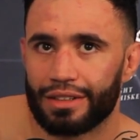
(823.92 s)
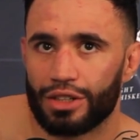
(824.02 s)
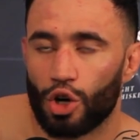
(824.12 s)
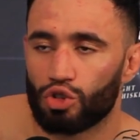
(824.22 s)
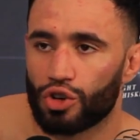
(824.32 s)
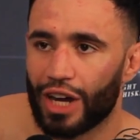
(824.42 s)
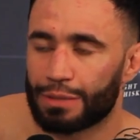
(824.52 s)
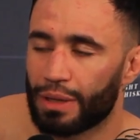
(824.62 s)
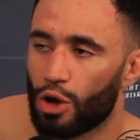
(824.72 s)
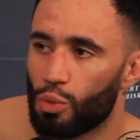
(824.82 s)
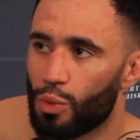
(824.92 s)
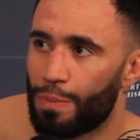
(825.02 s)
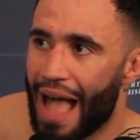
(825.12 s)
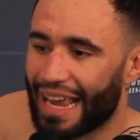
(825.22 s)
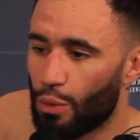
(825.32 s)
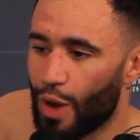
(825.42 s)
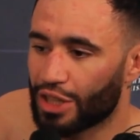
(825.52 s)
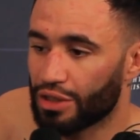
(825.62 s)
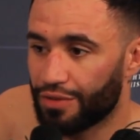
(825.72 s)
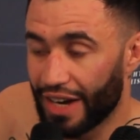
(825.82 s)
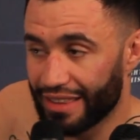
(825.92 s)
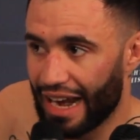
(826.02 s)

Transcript: No regrets. When they go back and watch the fight,